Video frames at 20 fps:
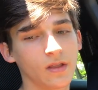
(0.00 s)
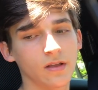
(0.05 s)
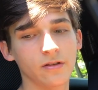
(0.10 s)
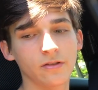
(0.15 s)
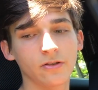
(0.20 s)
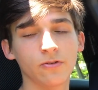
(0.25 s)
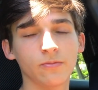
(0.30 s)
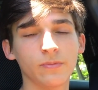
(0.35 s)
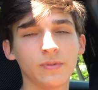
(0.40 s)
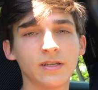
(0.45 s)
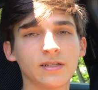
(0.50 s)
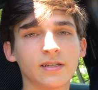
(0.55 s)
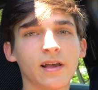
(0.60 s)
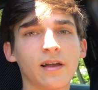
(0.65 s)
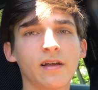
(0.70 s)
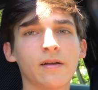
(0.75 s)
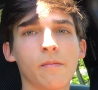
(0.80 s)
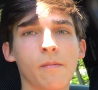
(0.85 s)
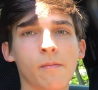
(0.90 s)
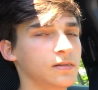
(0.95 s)
you'll be
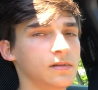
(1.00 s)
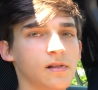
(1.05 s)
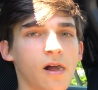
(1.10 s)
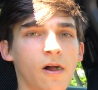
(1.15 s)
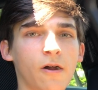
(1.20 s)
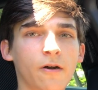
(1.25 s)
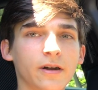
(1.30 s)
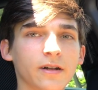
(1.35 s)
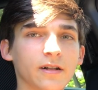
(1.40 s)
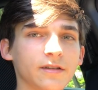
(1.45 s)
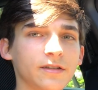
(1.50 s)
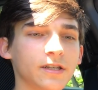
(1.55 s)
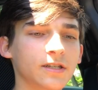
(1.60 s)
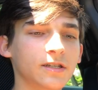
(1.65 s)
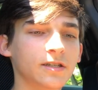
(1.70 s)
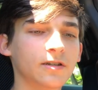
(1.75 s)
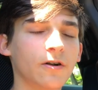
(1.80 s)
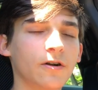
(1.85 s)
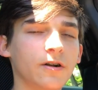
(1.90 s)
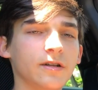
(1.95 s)
set. All right, let's get
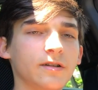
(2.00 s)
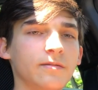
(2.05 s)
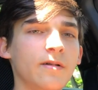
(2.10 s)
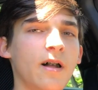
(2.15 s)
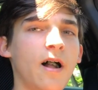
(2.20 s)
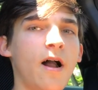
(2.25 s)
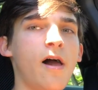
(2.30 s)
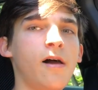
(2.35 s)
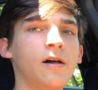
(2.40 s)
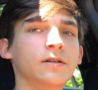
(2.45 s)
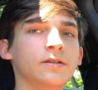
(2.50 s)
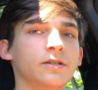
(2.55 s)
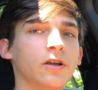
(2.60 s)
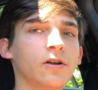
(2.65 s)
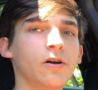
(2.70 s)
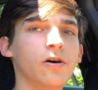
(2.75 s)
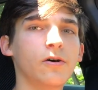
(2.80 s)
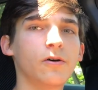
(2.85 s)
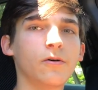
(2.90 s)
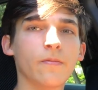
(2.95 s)
started.
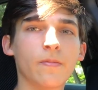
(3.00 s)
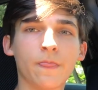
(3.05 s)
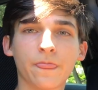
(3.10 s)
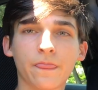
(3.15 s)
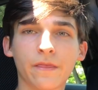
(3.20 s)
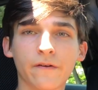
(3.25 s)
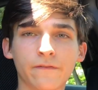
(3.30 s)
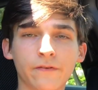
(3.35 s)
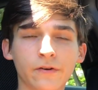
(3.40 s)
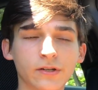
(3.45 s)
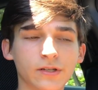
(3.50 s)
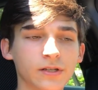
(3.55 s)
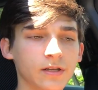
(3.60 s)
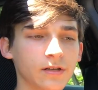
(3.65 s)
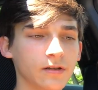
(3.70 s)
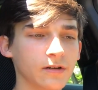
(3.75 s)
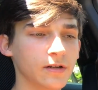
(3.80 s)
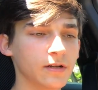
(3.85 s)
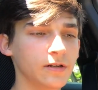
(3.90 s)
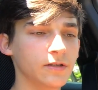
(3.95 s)
So the first thing
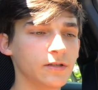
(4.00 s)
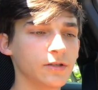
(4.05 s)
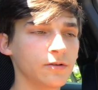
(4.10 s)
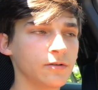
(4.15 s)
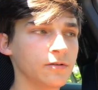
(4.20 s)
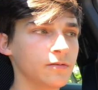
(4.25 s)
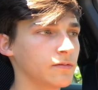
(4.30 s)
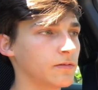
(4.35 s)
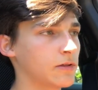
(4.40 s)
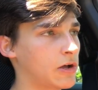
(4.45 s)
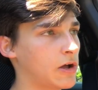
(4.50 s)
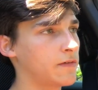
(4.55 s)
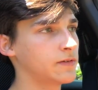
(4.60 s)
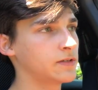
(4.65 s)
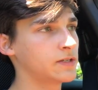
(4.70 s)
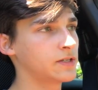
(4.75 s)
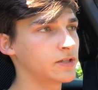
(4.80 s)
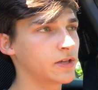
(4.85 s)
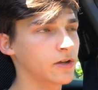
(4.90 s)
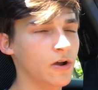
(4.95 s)
you're gonna do,
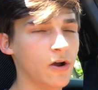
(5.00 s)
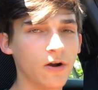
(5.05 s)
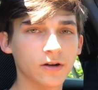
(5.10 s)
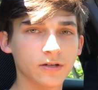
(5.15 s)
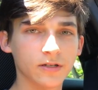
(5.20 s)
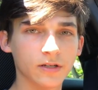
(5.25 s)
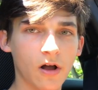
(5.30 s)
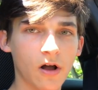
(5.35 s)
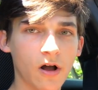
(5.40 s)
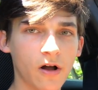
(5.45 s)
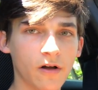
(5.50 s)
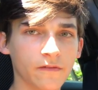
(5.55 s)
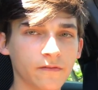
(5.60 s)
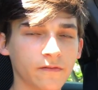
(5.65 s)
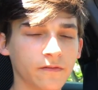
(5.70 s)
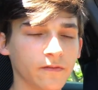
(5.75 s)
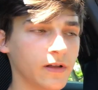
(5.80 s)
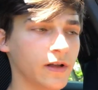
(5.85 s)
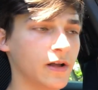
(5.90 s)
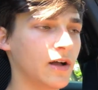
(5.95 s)
obviously the car is off.
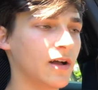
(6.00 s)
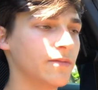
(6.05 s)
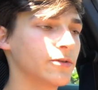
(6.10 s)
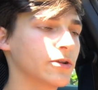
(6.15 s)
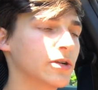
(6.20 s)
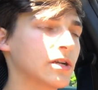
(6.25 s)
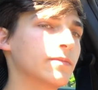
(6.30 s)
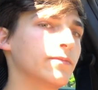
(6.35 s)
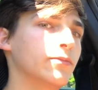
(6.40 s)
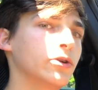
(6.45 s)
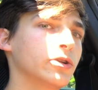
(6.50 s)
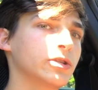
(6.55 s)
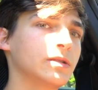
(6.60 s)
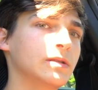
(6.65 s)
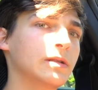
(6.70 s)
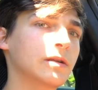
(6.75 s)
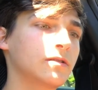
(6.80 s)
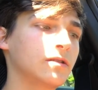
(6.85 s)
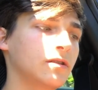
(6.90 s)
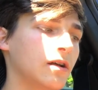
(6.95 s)
You're gonna push in
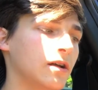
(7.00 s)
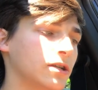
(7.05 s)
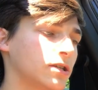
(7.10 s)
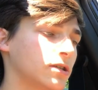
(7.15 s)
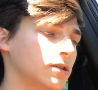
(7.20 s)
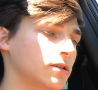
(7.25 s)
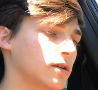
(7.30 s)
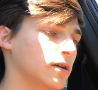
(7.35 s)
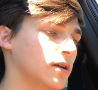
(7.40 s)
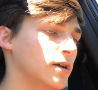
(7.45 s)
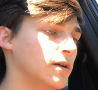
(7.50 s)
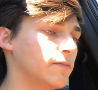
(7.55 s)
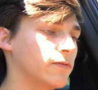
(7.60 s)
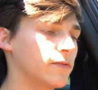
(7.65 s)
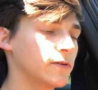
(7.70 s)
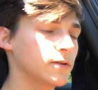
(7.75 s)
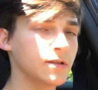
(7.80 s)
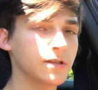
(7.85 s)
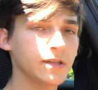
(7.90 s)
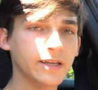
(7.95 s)
the clutch,
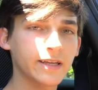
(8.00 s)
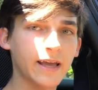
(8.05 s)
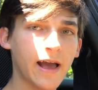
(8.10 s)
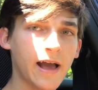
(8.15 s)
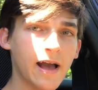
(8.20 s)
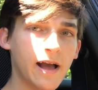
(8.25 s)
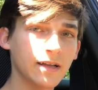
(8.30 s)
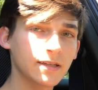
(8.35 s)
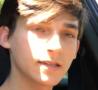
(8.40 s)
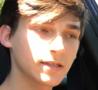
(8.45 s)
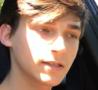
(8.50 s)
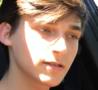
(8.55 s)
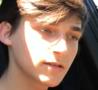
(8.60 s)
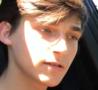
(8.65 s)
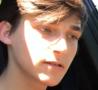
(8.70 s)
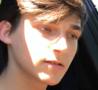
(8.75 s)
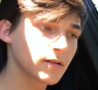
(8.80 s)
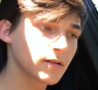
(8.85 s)
foot on the gas,